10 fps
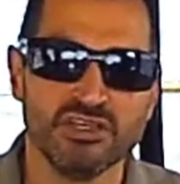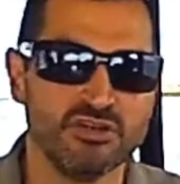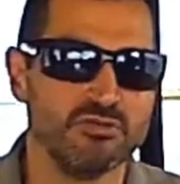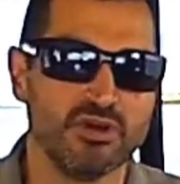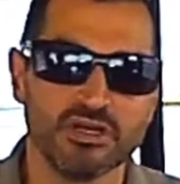you
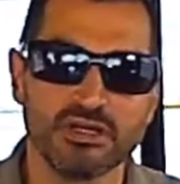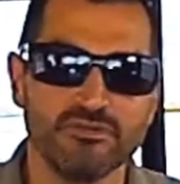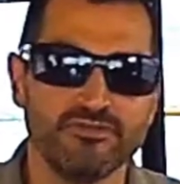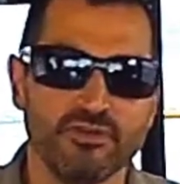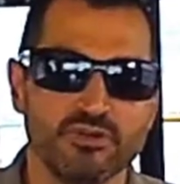don't want to
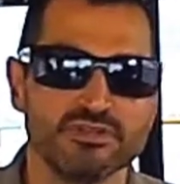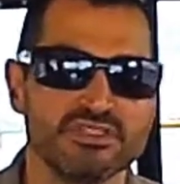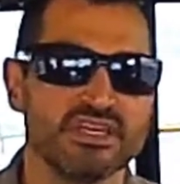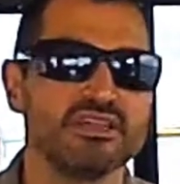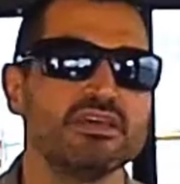come forward and
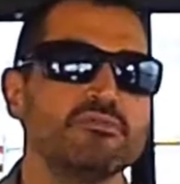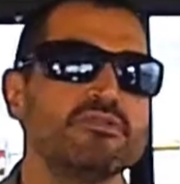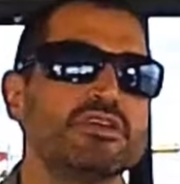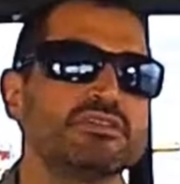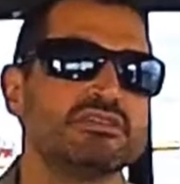say
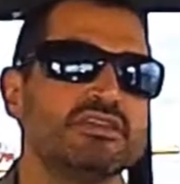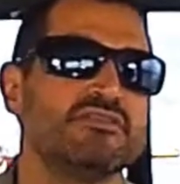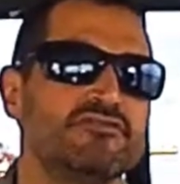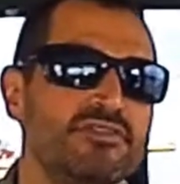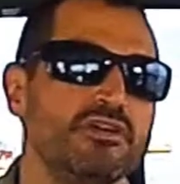that because of
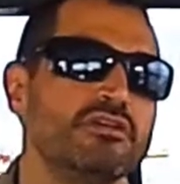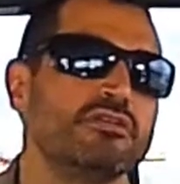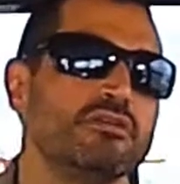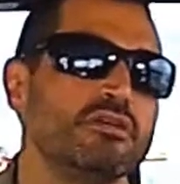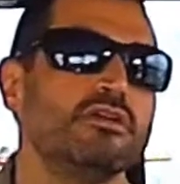that
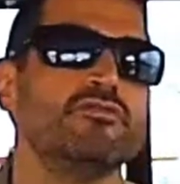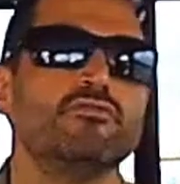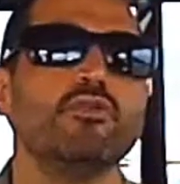fear of